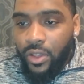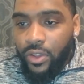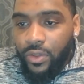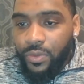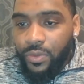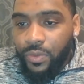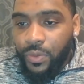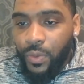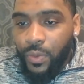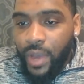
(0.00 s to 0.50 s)

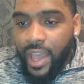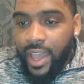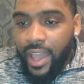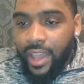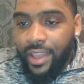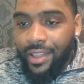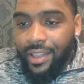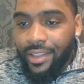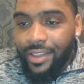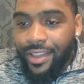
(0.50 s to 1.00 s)

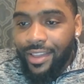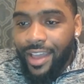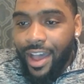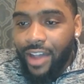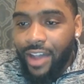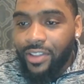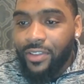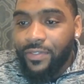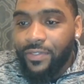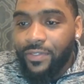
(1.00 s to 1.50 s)
Dwayne, how
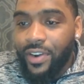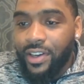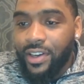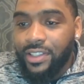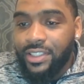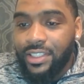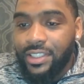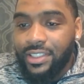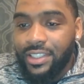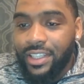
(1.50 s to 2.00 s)
diverse
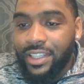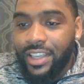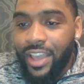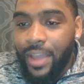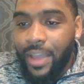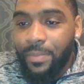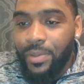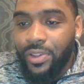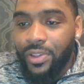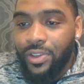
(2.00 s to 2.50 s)
is the
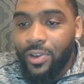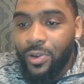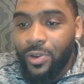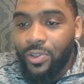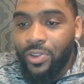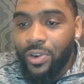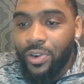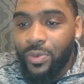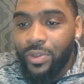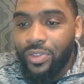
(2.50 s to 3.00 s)
campus
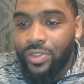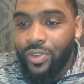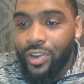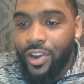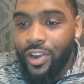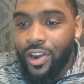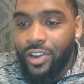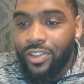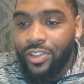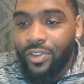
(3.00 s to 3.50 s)
culture with
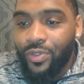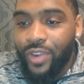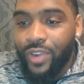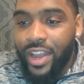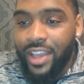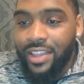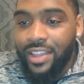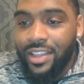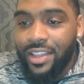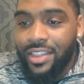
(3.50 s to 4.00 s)
regard to
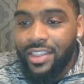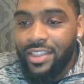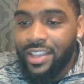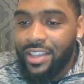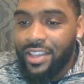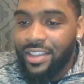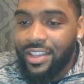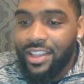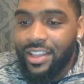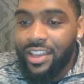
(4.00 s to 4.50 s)
race,
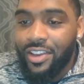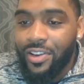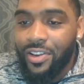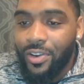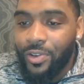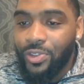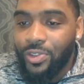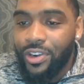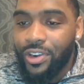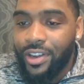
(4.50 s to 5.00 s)
ethnicity,
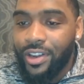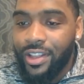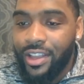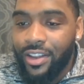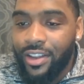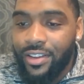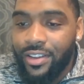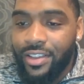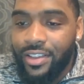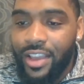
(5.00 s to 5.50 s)
culture, and
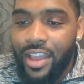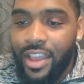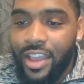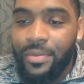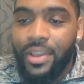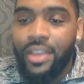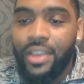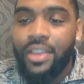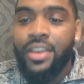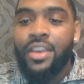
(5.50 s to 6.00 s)
entertainment?
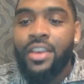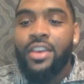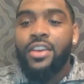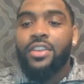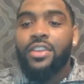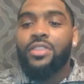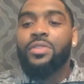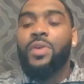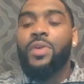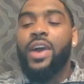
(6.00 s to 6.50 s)

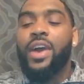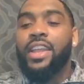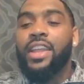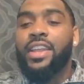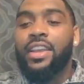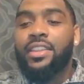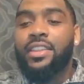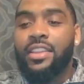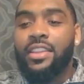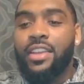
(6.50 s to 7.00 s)
Dwayne,
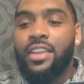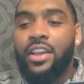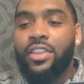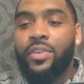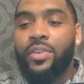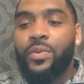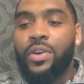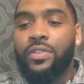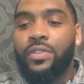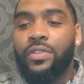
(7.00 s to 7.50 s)
that's another
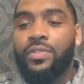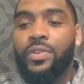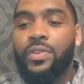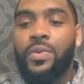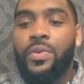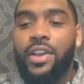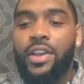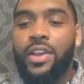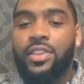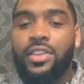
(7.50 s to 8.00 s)
wonderful
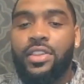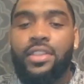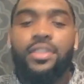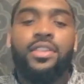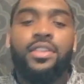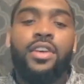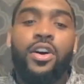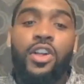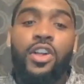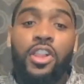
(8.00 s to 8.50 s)
question.
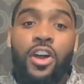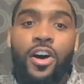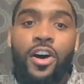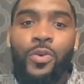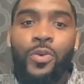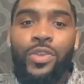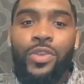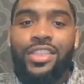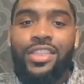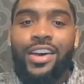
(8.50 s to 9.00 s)
So along
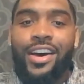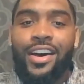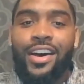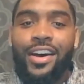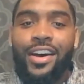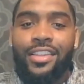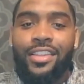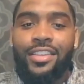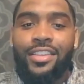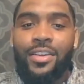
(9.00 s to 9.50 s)
with
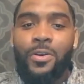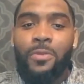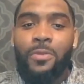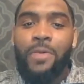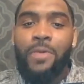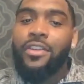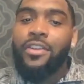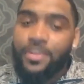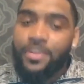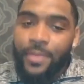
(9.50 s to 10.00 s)
some of my
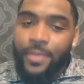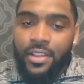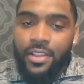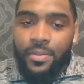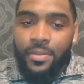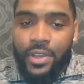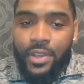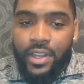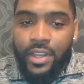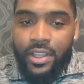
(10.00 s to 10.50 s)

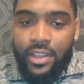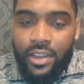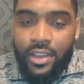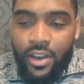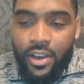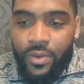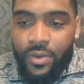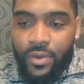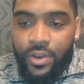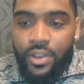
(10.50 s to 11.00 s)
responsibilities at
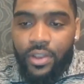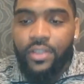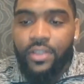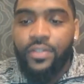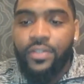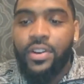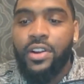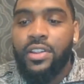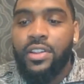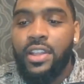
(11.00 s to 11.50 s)
Concord
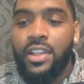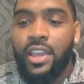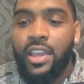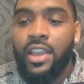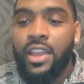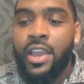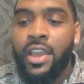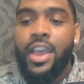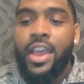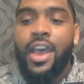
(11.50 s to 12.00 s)
University,
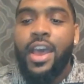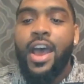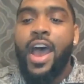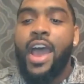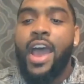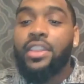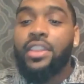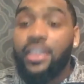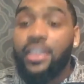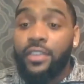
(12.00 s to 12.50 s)
I
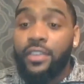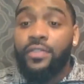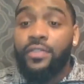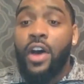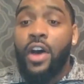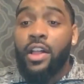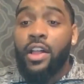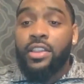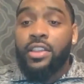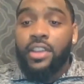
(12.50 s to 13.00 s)
actually
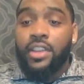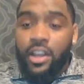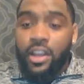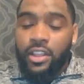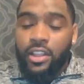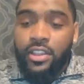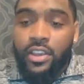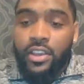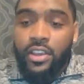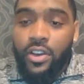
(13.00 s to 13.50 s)
voluntarily
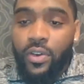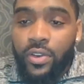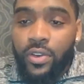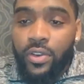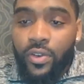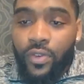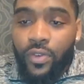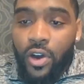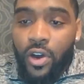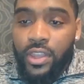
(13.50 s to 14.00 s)
took on the
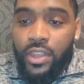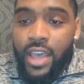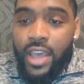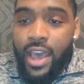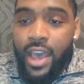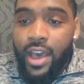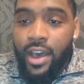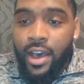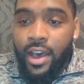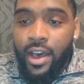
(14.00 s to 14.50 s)
role that
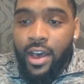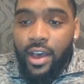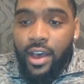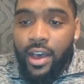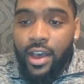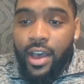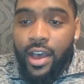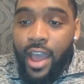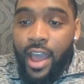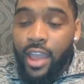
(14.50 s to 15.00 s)

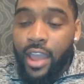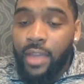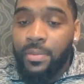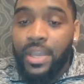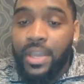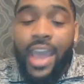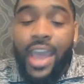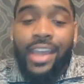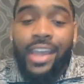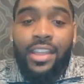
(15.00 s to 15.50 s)
I am the
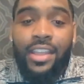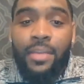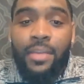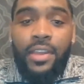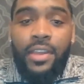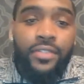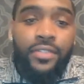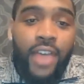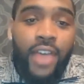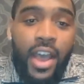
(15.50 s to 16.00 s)
academic
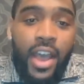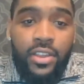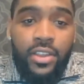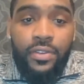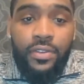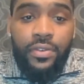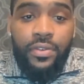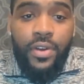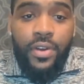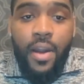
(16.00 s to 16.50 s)
advisor
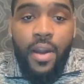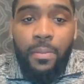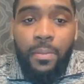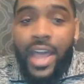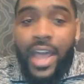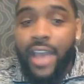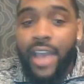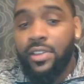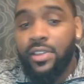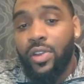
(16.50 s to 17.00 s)
for our
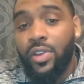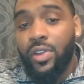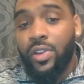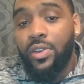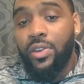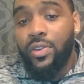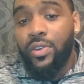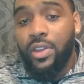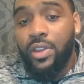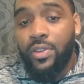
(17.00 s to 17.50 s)
Black Student
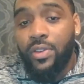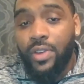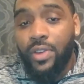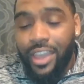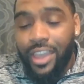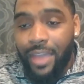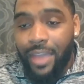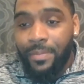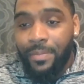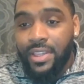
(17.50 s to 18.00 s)
Union on
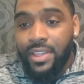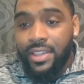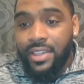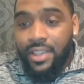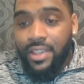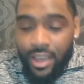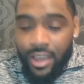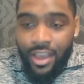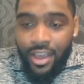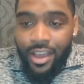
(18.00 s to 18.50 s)
campus.
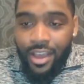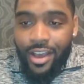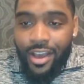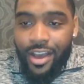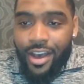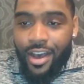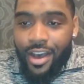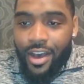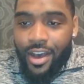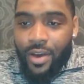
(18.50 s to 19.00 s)

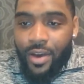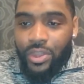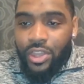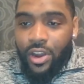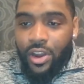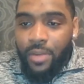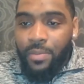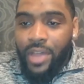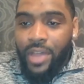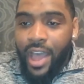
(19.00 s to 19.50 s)
With our
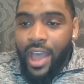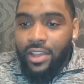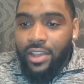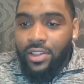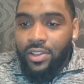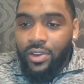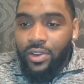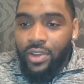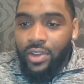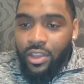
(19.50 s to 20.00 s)
Black
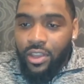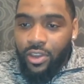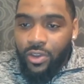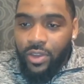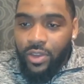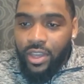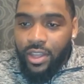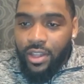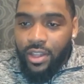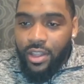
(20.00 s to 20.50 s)
Student
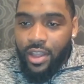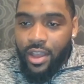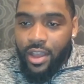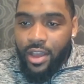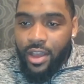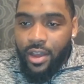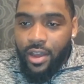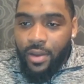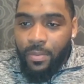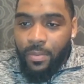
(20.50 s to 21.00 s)
Union
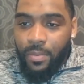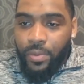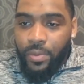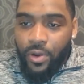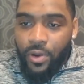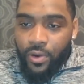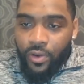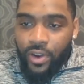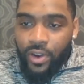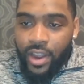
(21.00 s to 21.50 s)

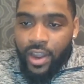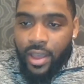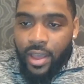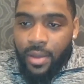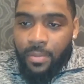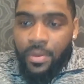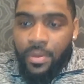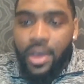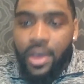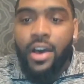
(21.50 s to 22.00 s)

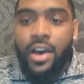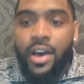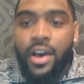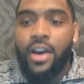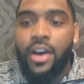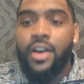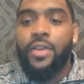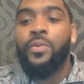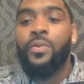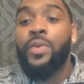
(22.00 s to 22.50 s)
program,
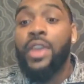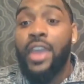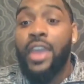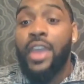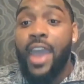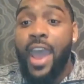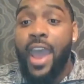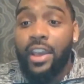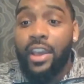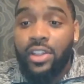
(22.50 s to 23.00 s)
we
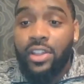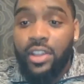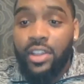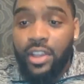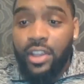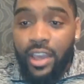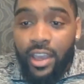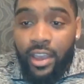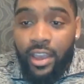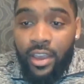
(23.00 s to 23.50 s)

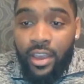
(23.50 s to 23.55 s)
actually